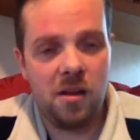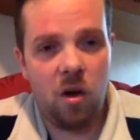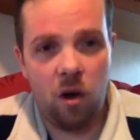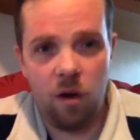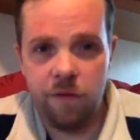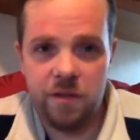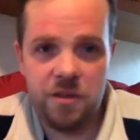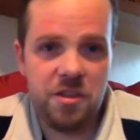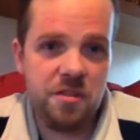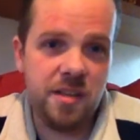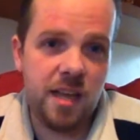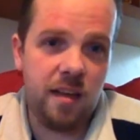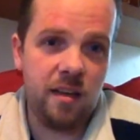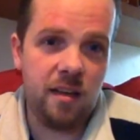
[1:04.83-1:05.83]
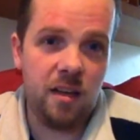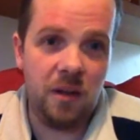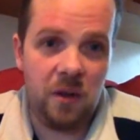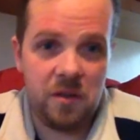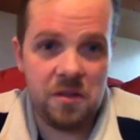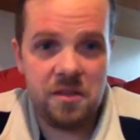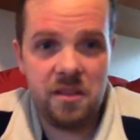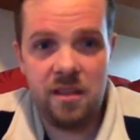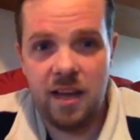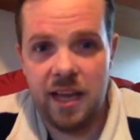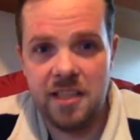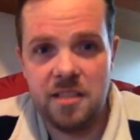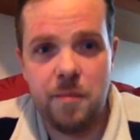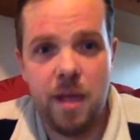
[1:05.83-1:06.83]
offer to send it along to the
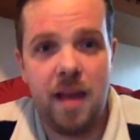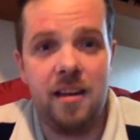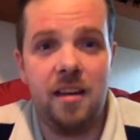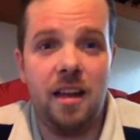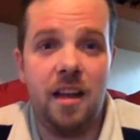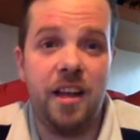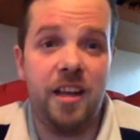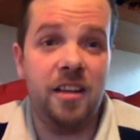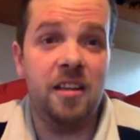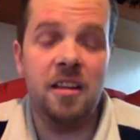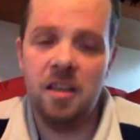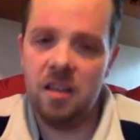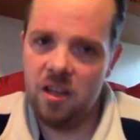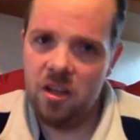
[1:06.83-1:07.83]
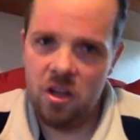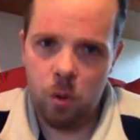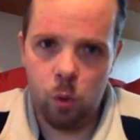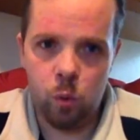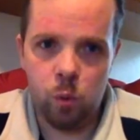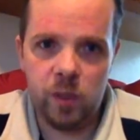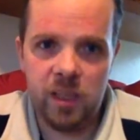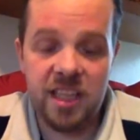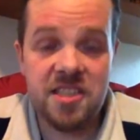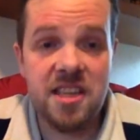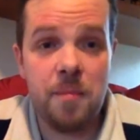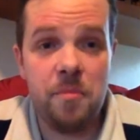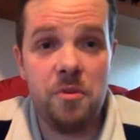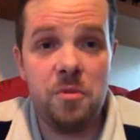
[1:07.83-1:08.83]
next man in line who will
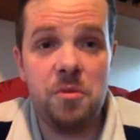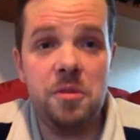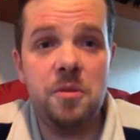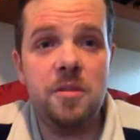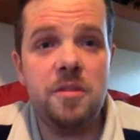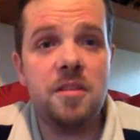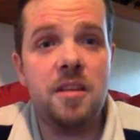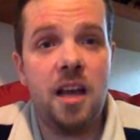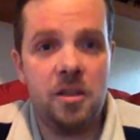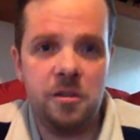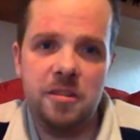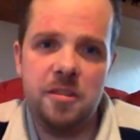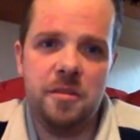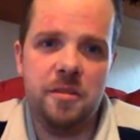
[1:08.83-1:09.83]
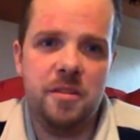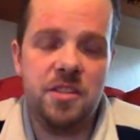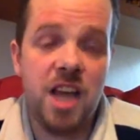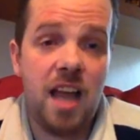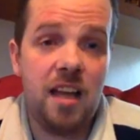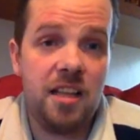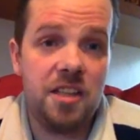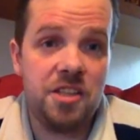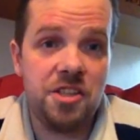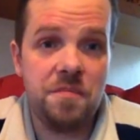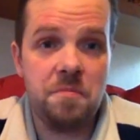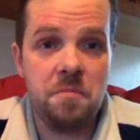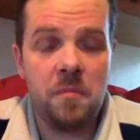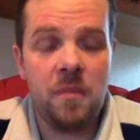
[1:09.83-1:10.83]
accept the rules and who'll do the challenge.
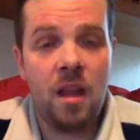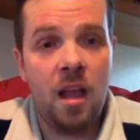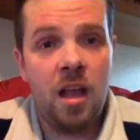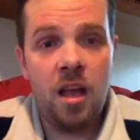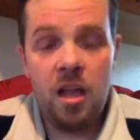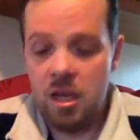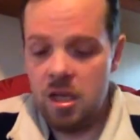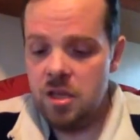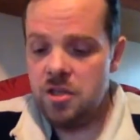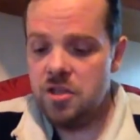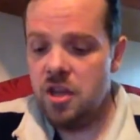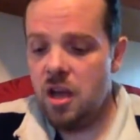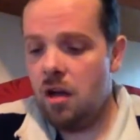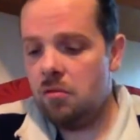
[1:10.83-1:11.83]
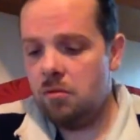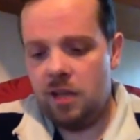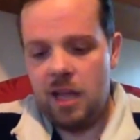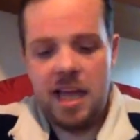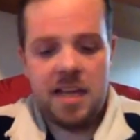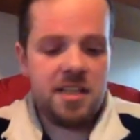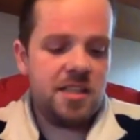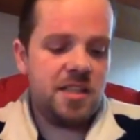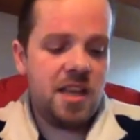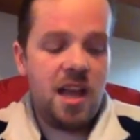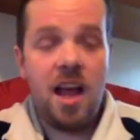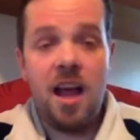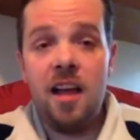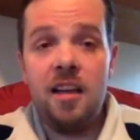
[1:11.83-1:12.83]
So let's
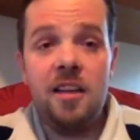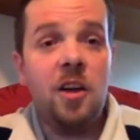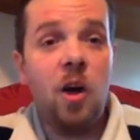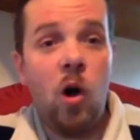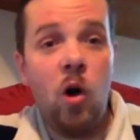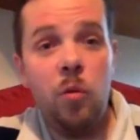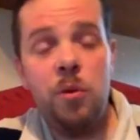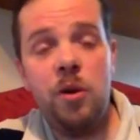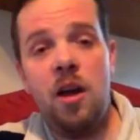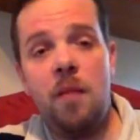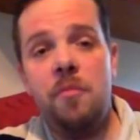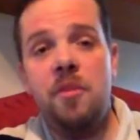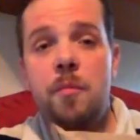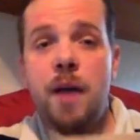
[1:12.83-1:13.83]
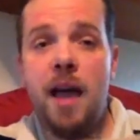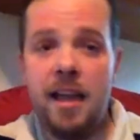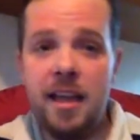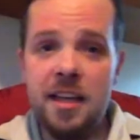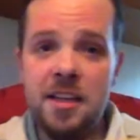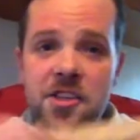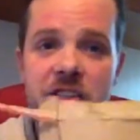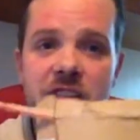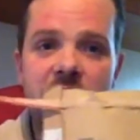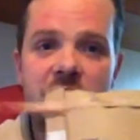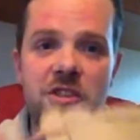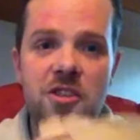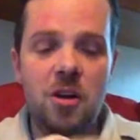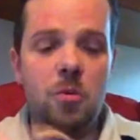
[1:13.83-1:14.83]
open up the package
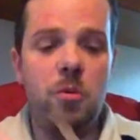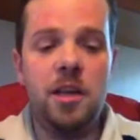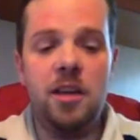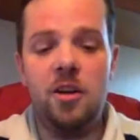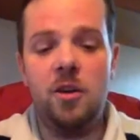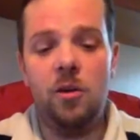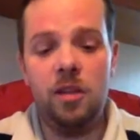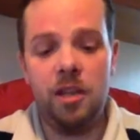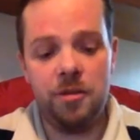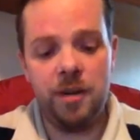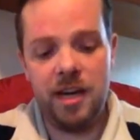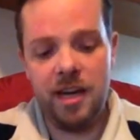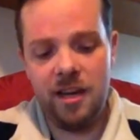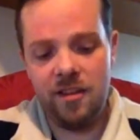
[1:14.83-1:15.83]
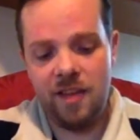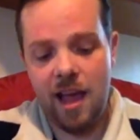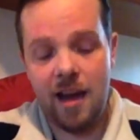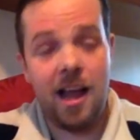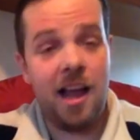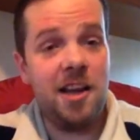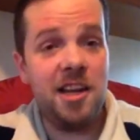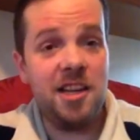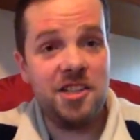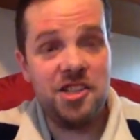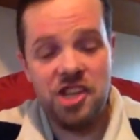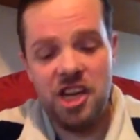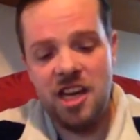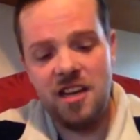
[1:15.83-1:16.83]
so we can all agree that I didn't
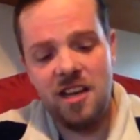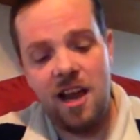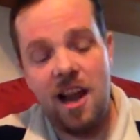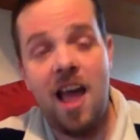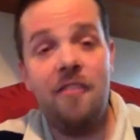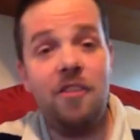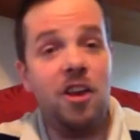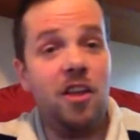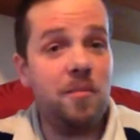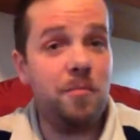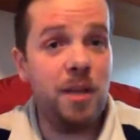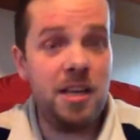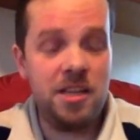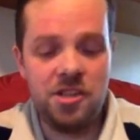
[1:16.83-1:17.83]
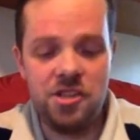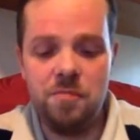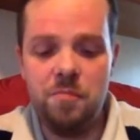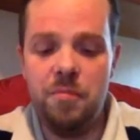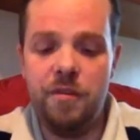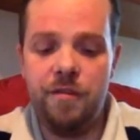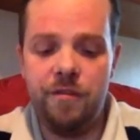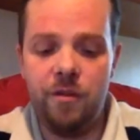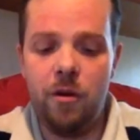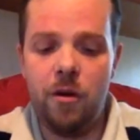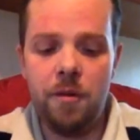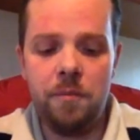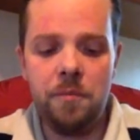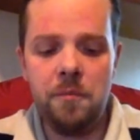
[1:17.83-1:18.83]
cheat and have another pinch before.